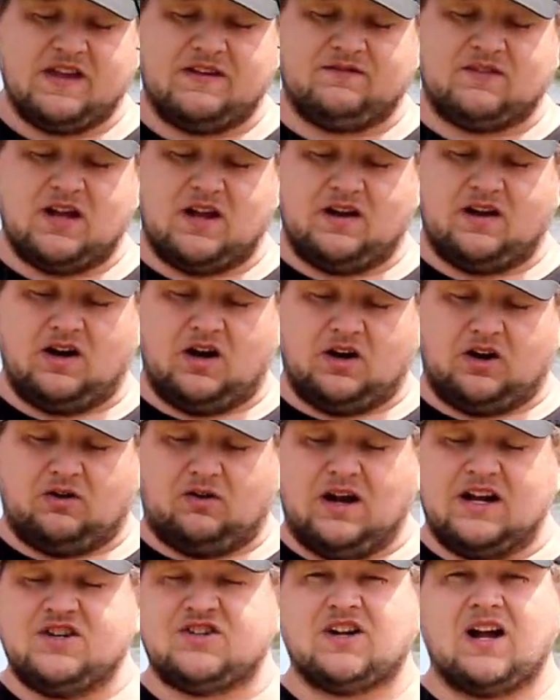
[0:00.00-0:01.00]
They've done a
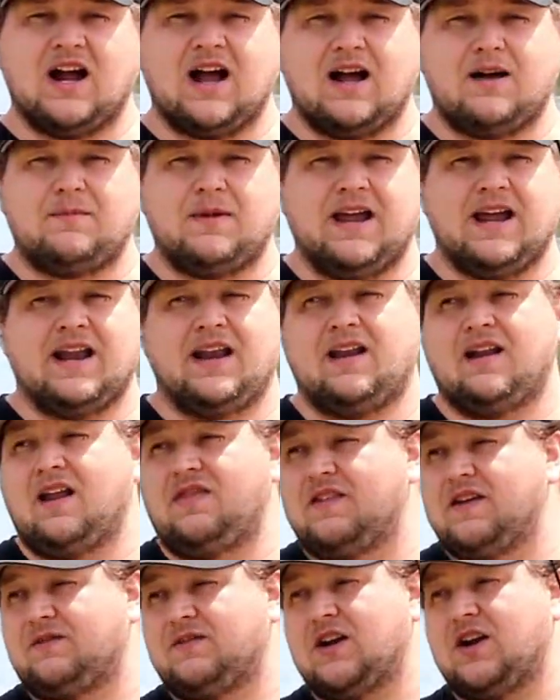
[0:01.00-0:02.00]
great job,
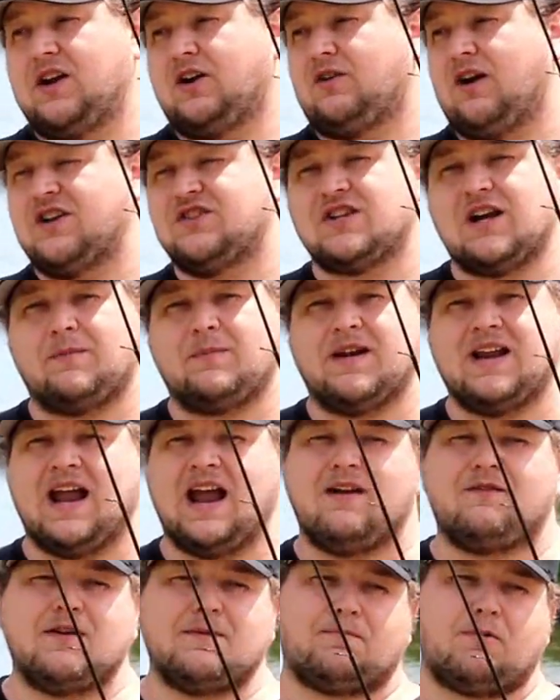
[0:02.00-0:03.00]
and they've done a great job
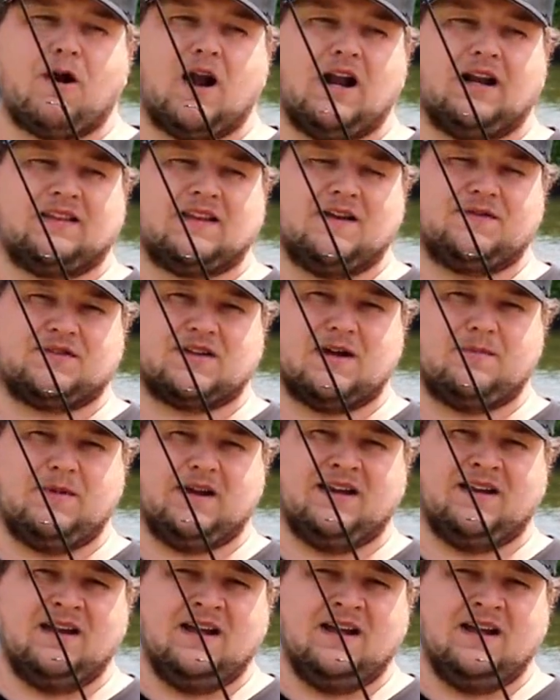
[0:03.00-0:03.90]
on every product they've sent me.